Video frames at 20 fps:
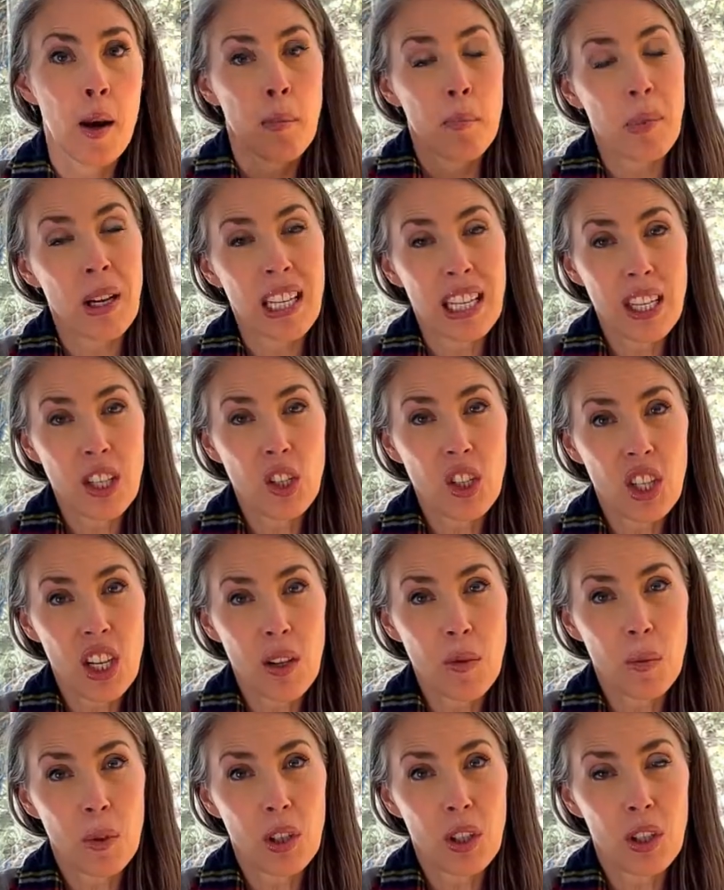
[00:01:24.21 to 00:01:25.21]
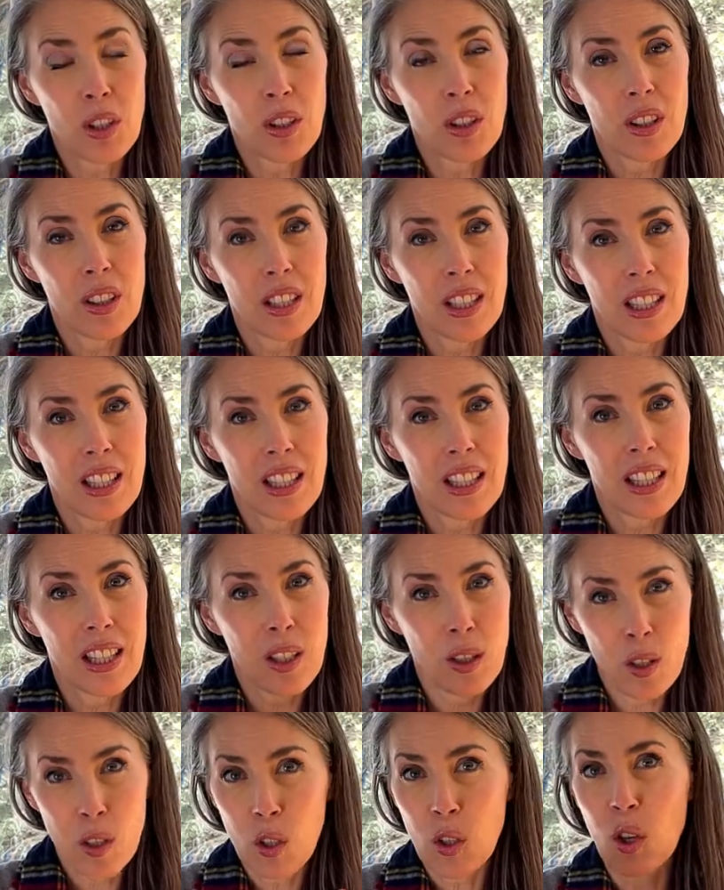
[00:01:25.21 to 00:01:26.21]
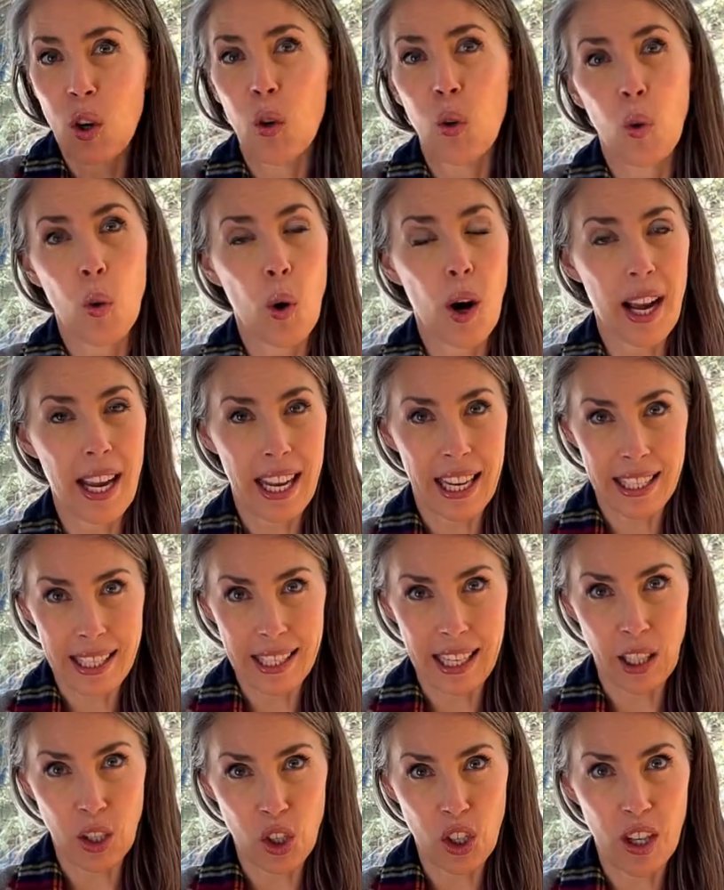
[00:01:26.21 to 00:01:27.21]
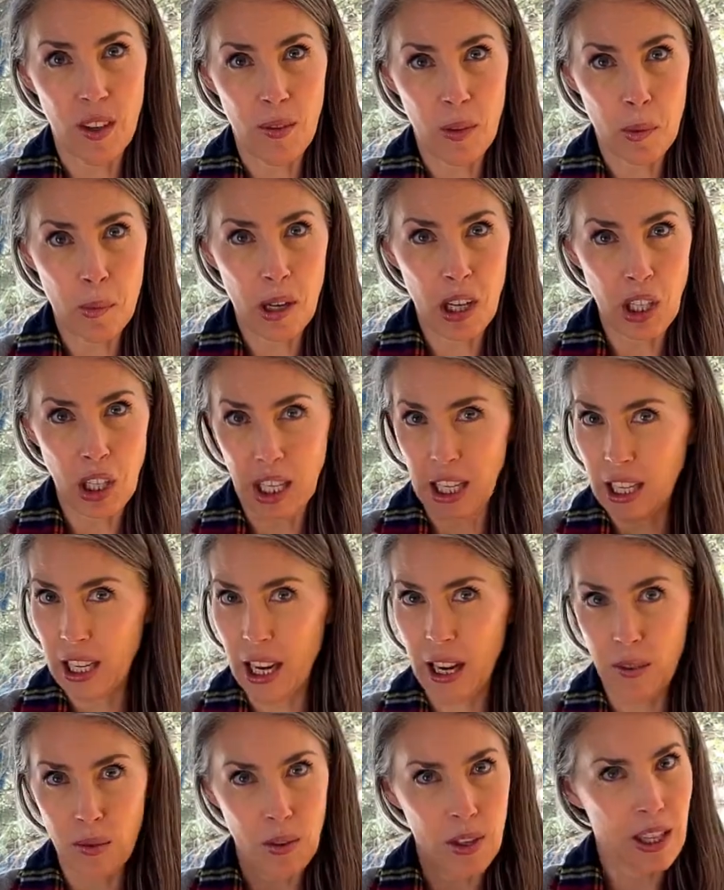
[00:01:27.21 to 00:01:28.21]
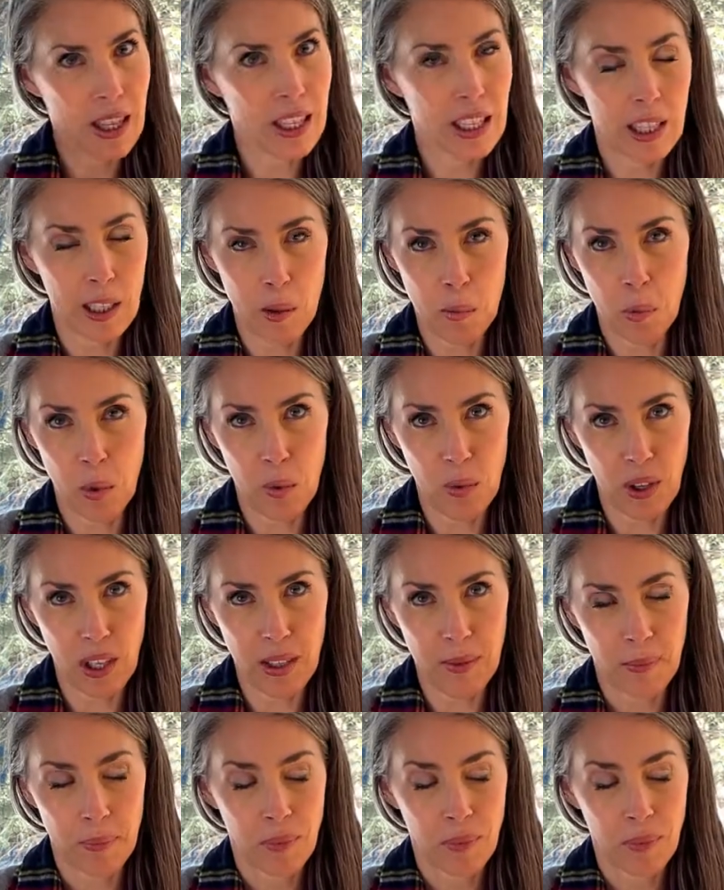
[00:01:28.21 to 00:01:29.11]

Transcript: But in general, there is no quiet section of the market. Everything is moving.